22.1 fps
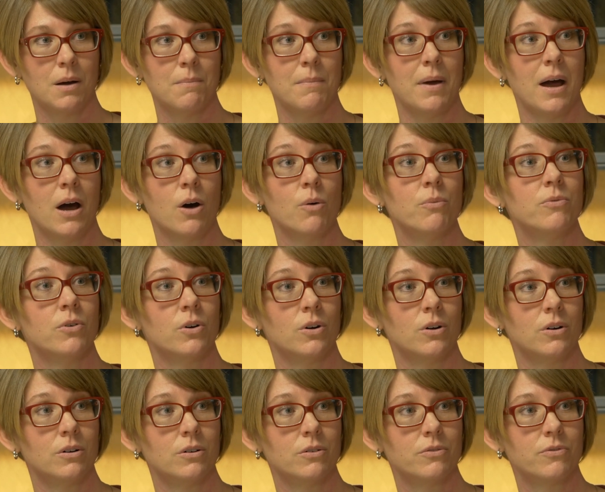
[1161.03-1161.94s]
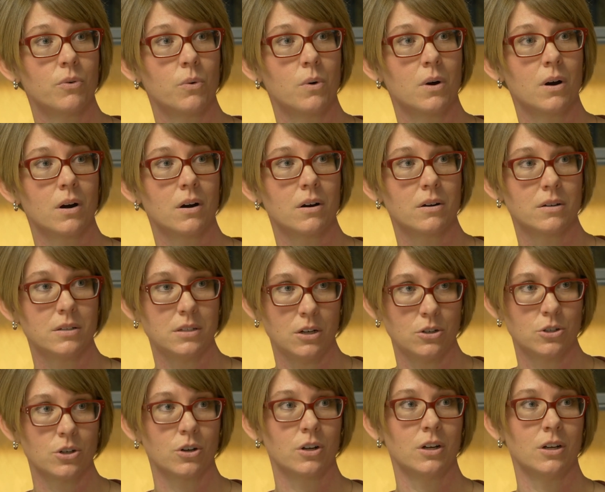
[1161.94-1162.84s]
helpful for
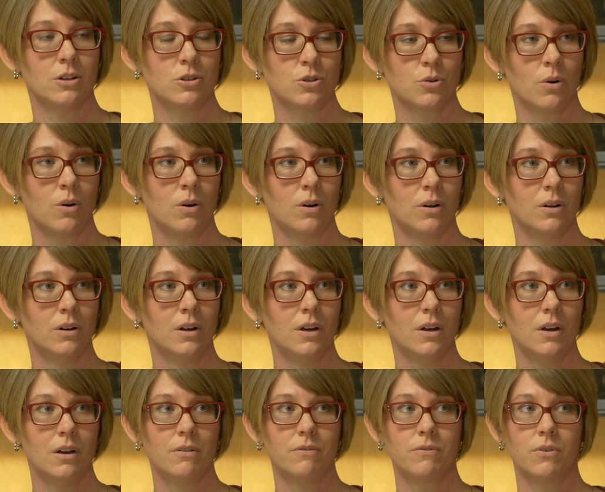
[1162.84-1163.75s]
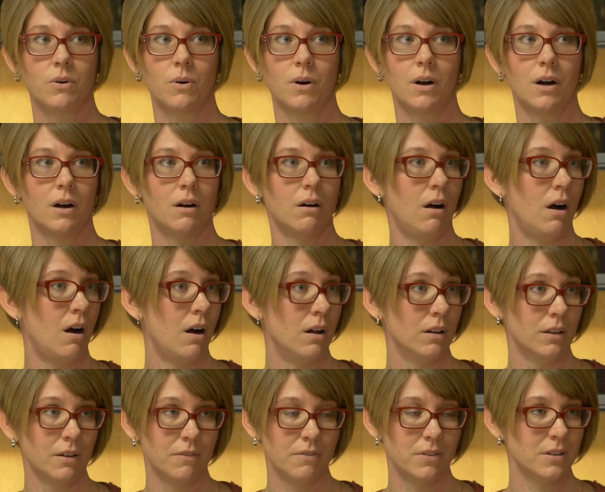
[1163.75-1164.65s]
seizure control for
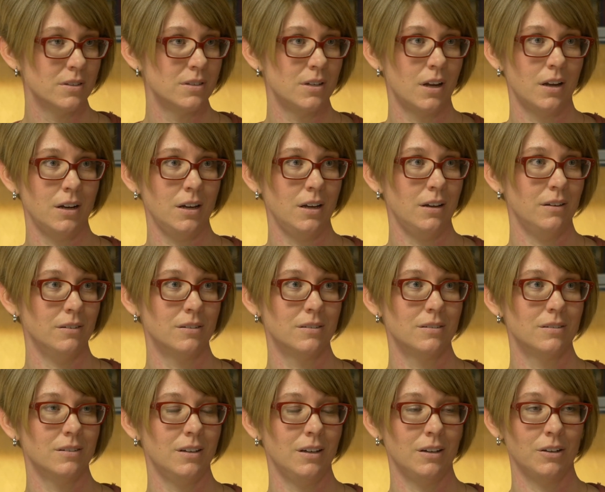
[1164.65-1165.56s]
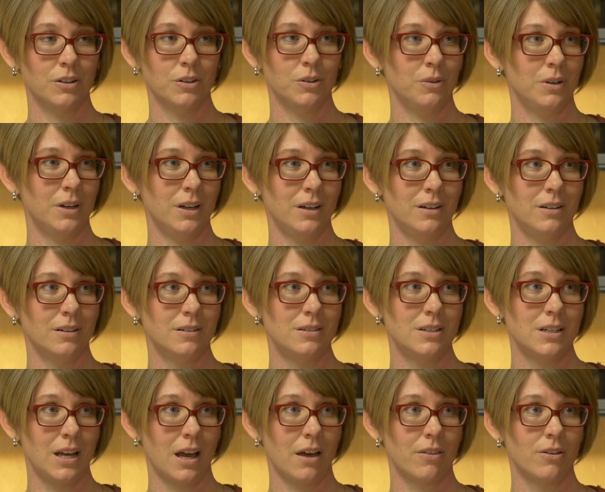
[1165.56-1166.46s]
all of the studies included
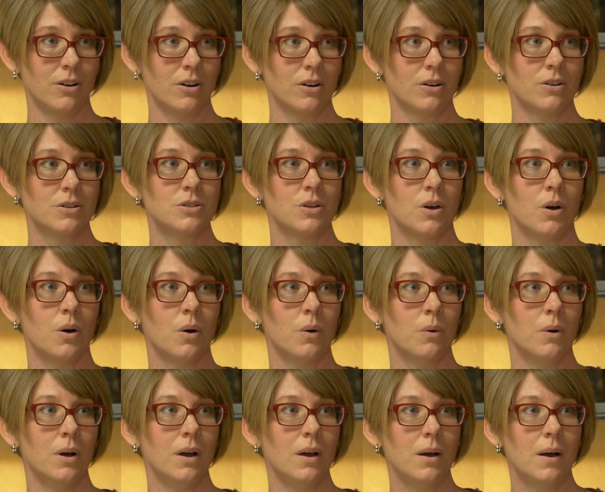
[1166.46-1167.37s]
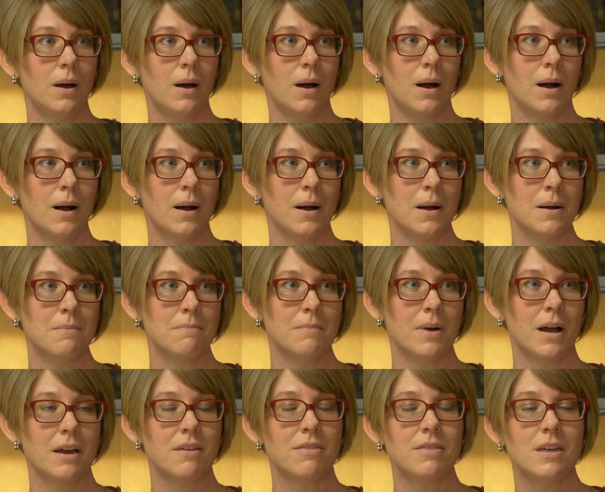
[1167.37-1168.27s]
together. So
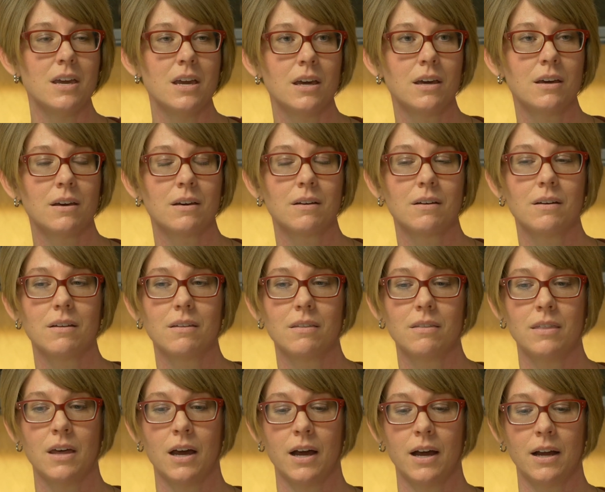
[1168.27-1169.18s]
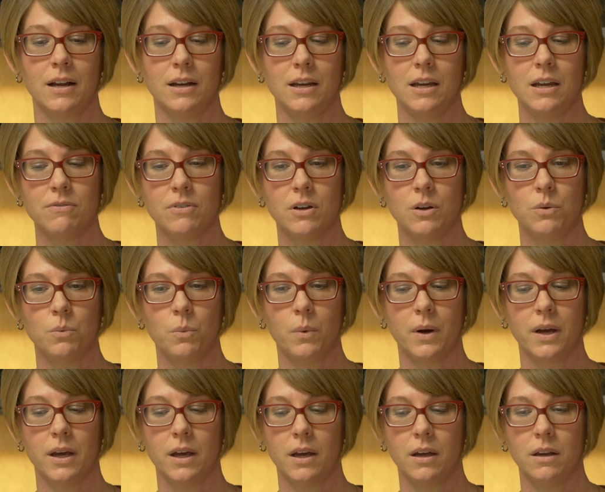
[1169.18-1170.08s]
I think that even
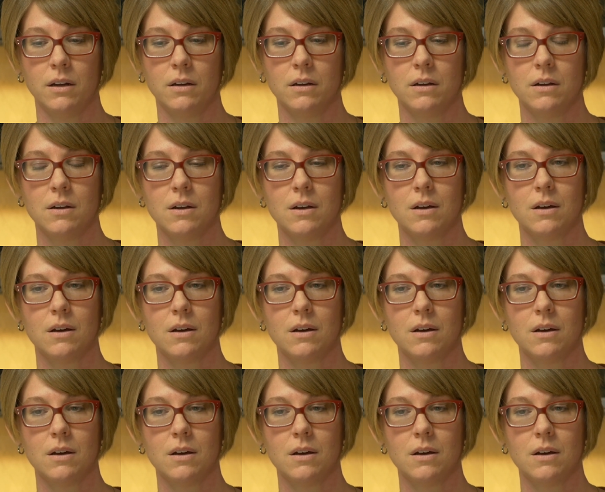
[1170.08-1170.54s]
when